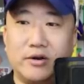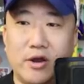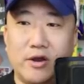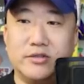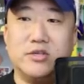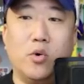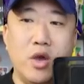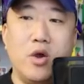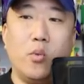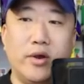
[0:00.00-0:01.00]
So
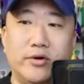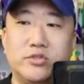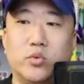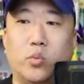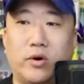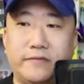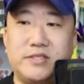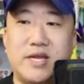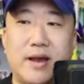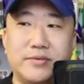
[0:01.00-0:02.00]
Wills, Wirfs,
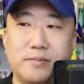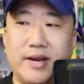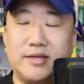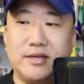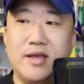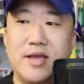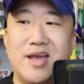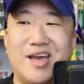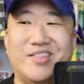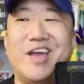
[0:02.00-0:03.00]
Thomas Becton,
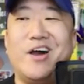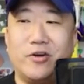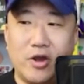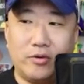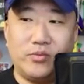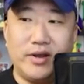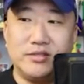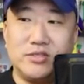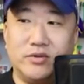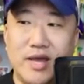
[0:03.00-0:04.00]
they all gone, right?
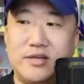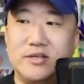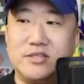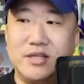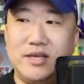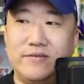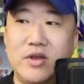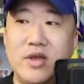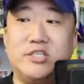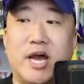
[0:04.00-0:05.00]
So that does leave
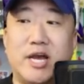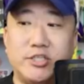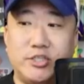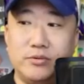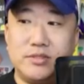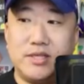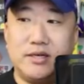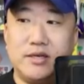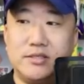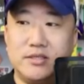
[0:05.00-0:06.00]
Josh Jones. That
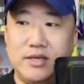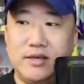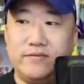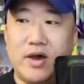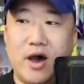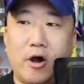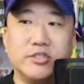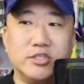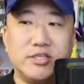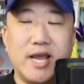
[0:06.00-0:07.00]
does leave uh, Austin
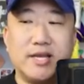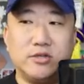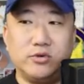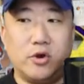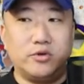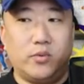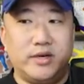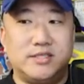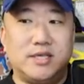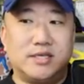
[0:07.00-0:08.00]
Jackson, who go
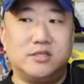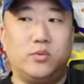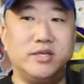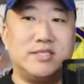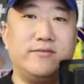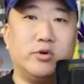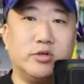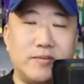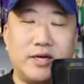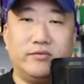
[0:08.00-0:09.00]
twenty-six and twenty-seven
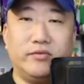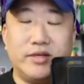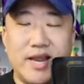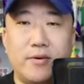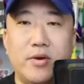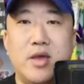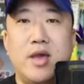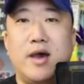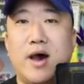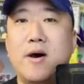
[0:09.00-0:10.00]
respectively. Now,
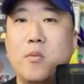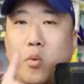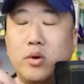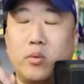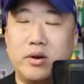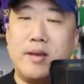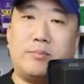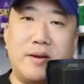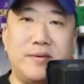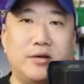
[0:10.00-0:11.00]
uh, one, one of my
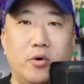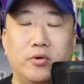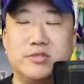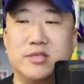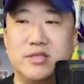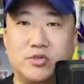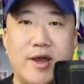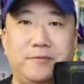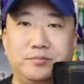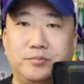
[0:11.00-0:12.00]
primary goals in this
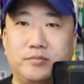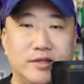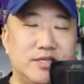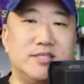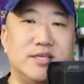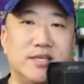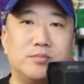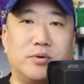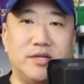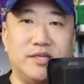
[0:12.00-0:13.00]
draft, since it is
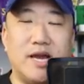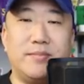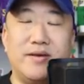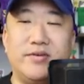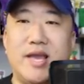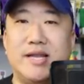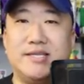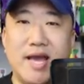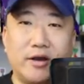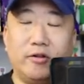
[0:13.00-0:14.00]
pretty top heavy at
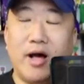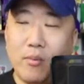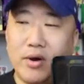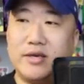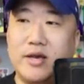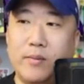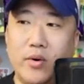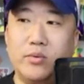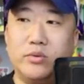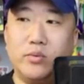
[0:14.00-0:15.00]
tackle, I want to come away
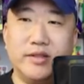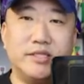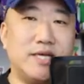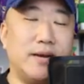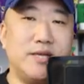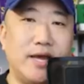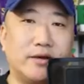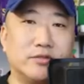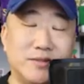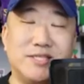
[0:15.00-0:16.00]
with one of the top
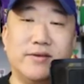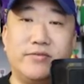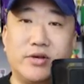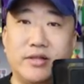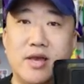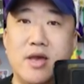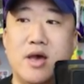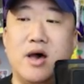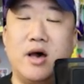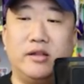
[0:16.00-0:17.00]
tackles, specifically
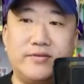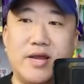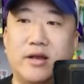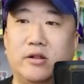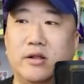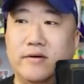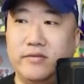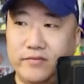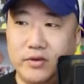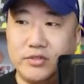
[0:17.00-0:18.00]
uh, a left tackle of the
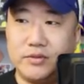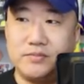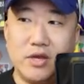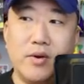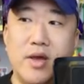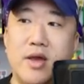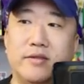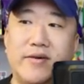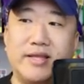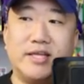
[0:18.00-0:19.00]
future. So the
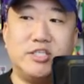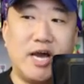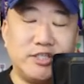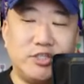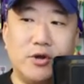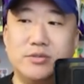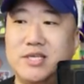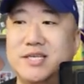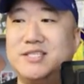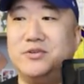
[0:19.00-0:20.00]
fact that Josh Jones
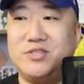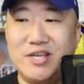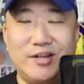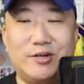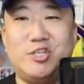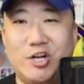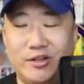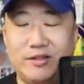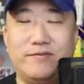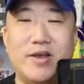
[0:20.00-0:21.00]
is still sitting there
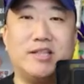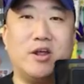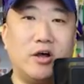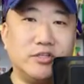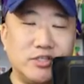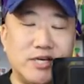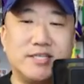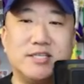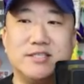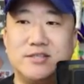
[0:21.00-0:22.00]
chilling, the fact that Austin
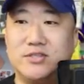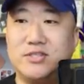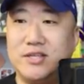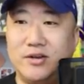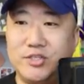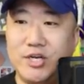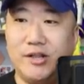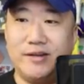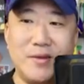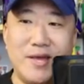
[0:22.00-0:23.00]
Jackson is still sitting there
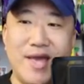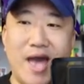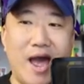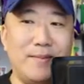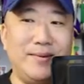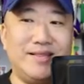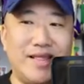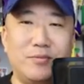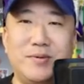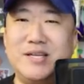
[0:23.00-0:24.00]
chilling, I mean, that
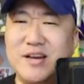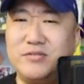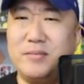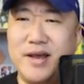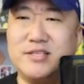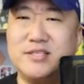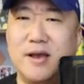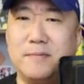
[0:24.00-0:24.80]
would be tough to pass up.